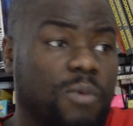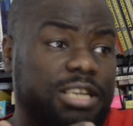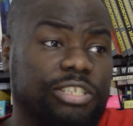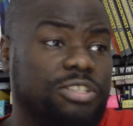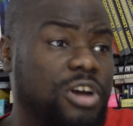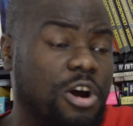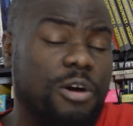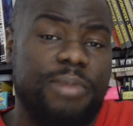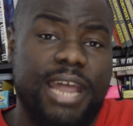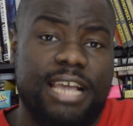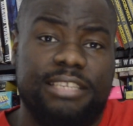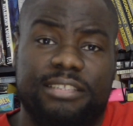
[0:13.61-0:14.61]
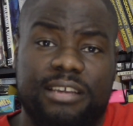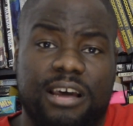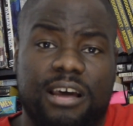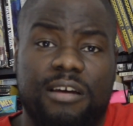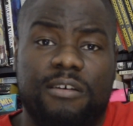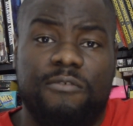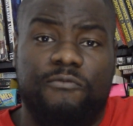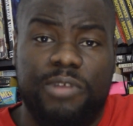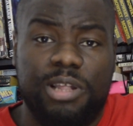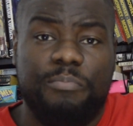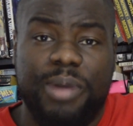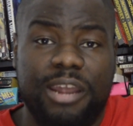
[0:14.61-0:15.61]
what's termed as the
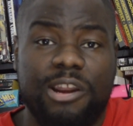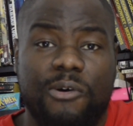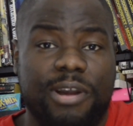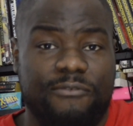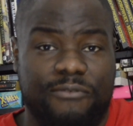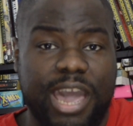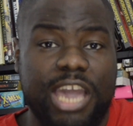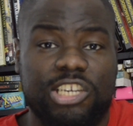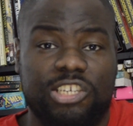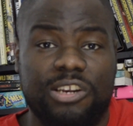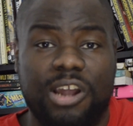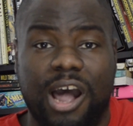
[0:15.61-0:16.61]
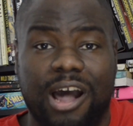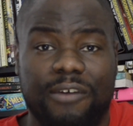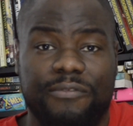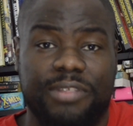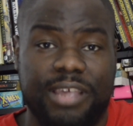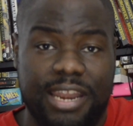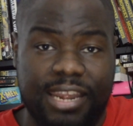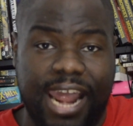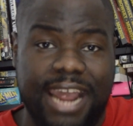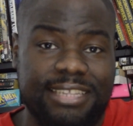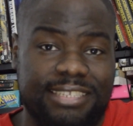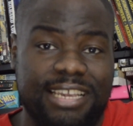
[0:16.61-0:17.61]
Filipino invasion of the
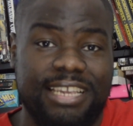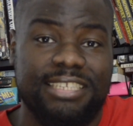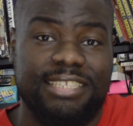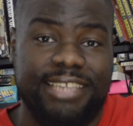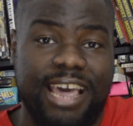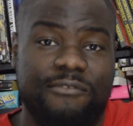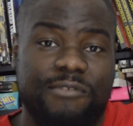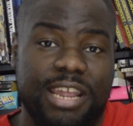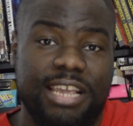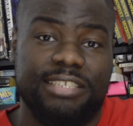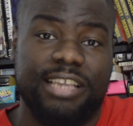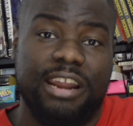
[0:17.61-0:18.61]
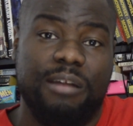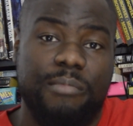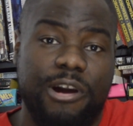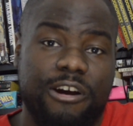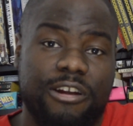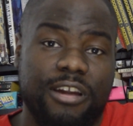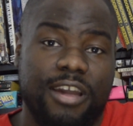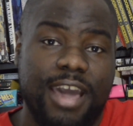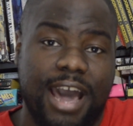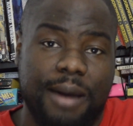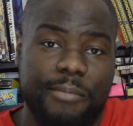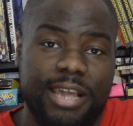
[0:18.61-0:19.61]
1970s in American
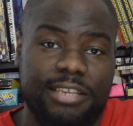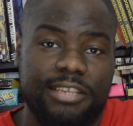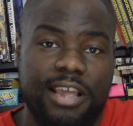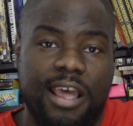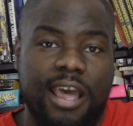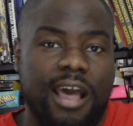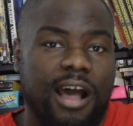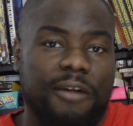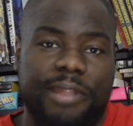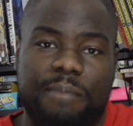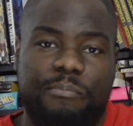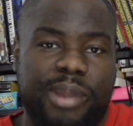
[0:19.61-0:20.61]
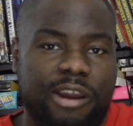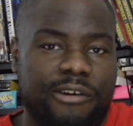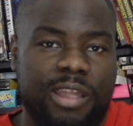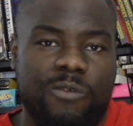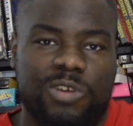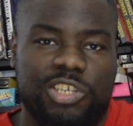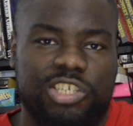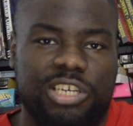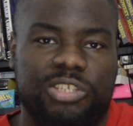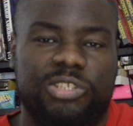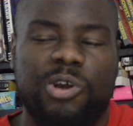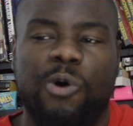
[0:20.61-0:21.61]
comics. That period was
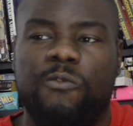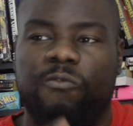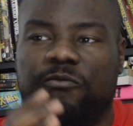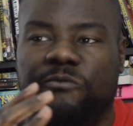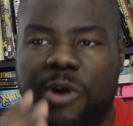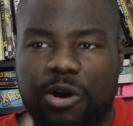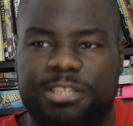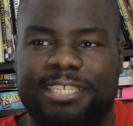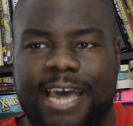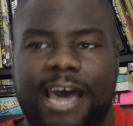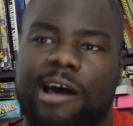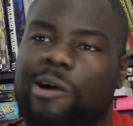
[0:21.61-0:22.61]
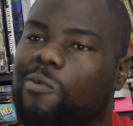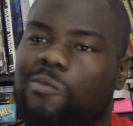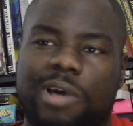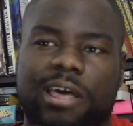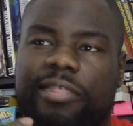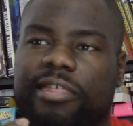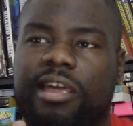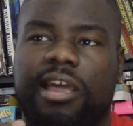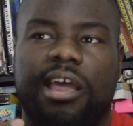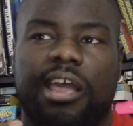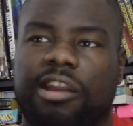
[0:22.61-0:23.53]
just so fertile with,